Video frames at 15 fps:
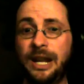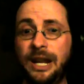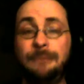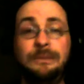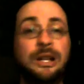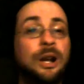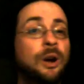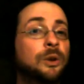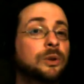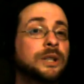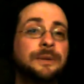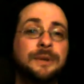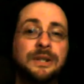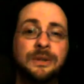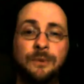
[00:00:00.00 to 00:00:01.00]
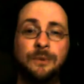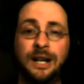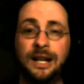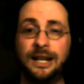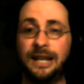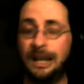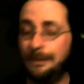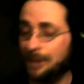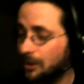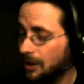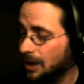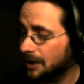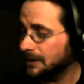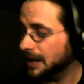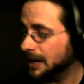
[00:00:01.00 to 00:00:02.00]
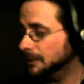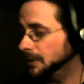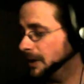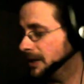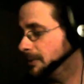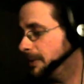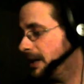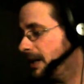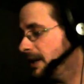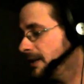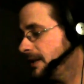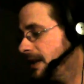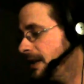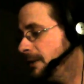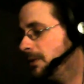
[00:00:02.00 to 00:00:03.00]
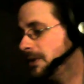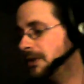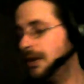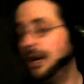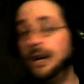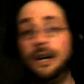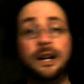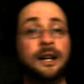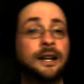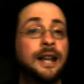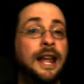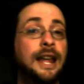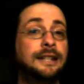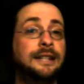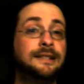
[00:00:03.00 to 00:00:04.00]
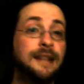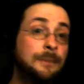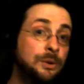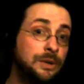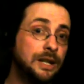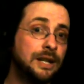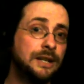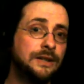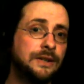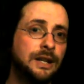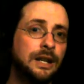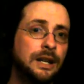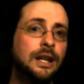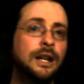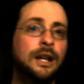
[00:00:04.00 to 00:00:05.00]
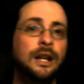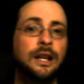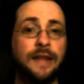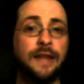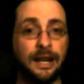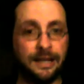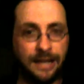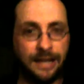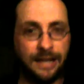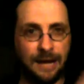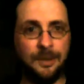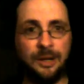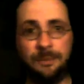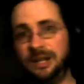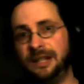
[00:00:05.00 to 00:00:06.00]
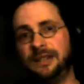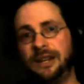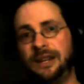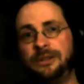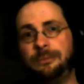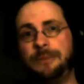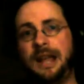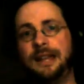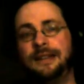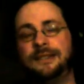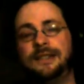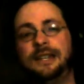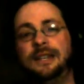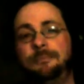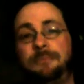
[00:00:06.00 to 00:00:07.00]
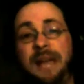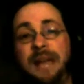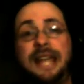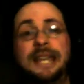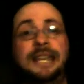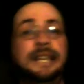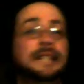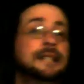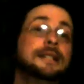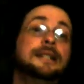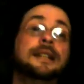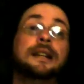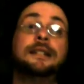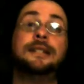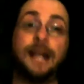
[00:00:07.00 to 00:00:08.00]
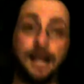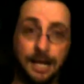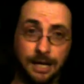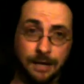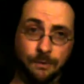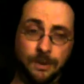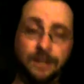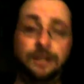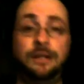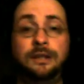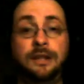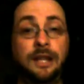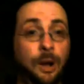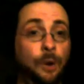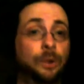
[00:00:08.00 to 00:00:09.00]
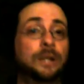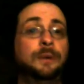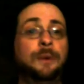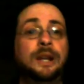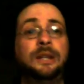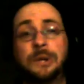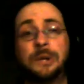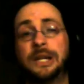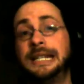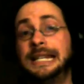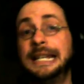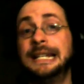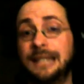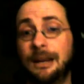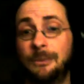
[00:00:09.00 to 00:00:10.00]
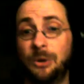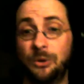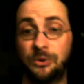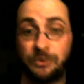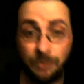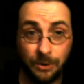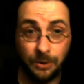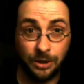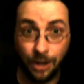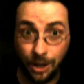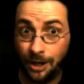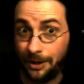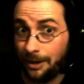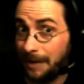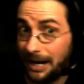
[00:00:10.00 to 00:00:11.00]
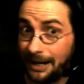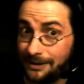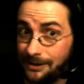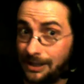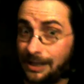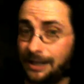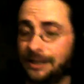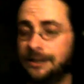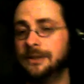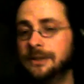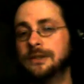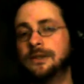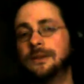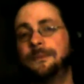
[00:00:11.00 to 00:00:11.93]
game. The only reason why I came across that one is because it was on a demo disc that came on a PlayStation magazine back in the day when the only way you could get demos were on the magazines.